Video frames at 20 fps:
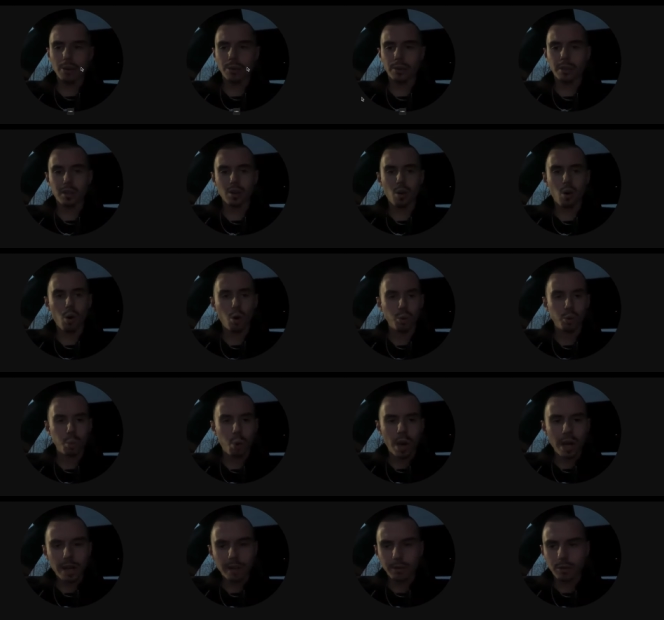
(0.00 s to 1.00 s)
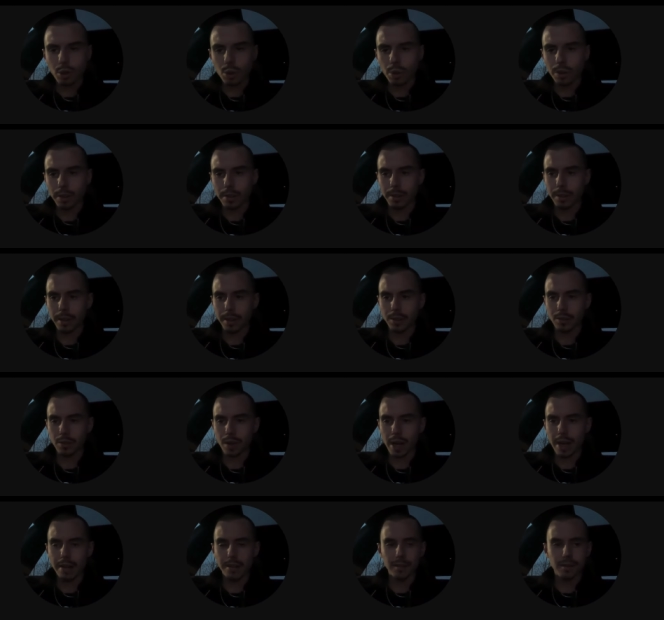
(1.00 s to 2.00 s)
the old way of doing things,
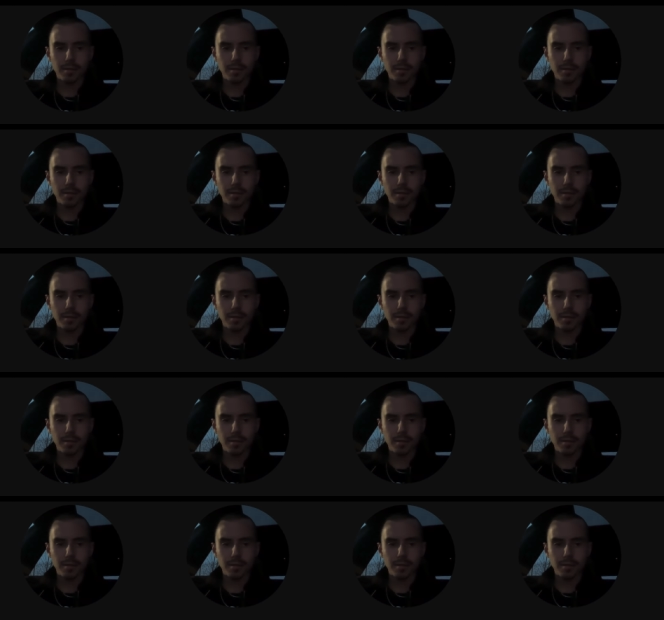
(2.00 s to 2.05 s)
right?